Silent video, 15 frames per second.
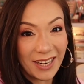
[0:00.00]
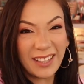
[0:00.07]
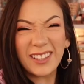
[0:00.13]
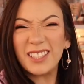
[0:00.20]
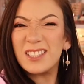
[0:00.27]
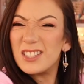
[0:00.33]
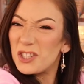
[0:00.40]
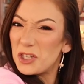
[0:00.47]

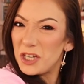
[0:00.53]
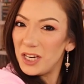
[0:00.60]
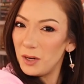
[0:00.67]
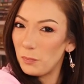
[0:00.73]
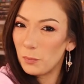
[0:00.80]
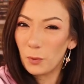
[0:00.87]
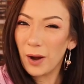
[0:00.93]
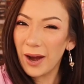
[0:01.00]
that's
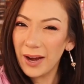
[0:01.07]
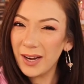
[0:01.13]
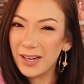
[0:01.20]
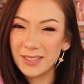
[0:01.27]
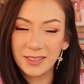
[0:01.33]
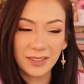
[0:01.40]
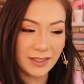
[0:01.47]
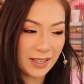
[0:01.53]
cheap, right?
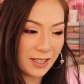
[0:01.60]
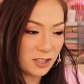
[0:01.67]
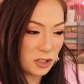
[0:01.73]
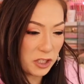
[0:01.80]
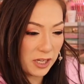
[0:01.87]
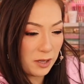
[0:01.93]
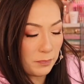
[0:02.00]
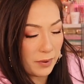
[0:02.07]
Isn't that
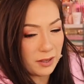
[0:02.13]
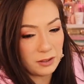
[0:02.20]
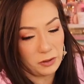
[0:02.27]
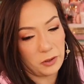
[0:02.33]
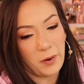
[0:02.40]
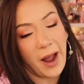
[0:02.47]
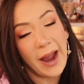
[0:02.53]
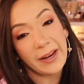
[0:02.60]
cheap? I don't
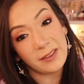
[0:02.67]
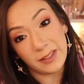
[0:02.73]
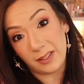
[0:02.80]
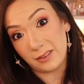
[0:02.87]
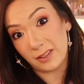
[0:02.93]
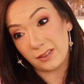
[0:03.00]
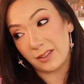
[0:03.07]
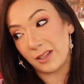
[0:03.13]
know. I
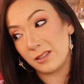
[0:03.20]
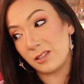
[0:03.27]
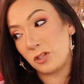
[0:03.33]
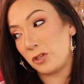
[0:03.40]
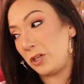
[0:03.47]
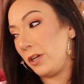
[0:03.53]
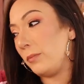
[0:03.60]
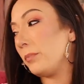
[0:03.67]
think that that's
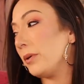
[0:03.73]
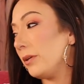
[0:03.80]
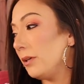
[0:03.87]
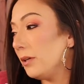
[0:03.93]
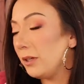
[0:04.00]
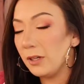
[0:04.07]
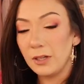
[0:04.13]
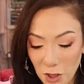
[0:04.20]
cheap.
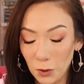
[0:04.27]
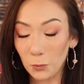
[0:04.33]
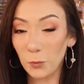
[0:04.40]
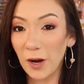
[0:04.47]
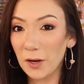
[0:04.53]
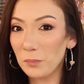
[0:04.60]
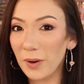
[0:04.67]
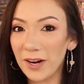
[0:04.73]

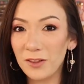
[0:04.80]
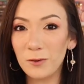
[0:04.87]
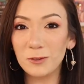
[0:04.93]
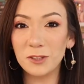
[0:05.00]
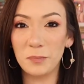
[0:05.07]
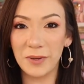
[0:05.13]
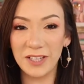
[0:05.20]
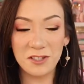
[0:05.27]
Right by
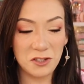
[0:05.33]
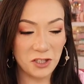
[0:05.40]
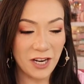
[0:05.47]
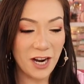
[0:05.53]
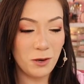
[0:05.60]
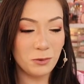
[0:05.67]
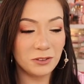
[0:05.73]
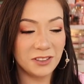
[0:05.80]
those beach
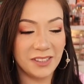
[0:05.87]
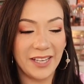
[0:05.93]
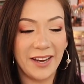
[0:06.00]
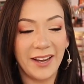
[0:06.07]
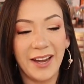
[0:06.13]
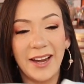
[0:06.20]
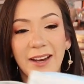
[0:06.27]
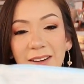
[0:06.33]
towels, they
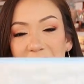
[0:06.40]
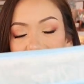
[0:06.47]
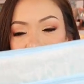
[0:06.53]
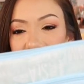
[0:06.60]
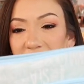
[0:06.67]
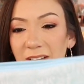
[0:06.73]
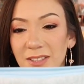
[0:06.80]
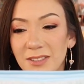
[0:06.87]
had
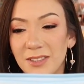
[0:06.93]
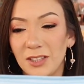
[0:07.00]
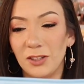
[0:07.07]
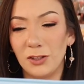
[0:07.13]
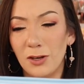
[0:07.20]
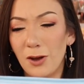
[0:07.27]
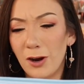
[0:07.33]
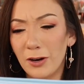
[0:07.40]
these
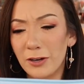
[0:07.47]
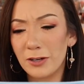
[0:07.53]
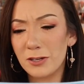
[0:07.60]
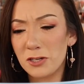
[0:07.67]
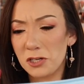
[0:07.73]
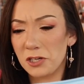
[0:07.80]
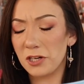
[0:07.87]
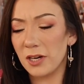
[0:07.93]

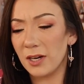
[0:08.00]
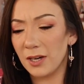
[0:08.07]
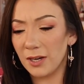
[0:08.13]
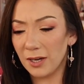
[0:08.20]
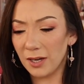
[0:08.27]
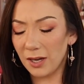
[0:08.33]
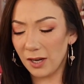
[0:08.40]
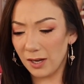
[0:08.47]
large...
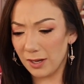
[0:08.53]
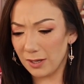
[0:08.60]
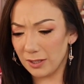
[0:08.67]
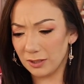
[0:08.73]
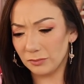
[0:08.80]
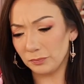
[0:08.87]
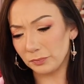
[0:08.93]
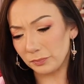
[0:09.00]
Uh,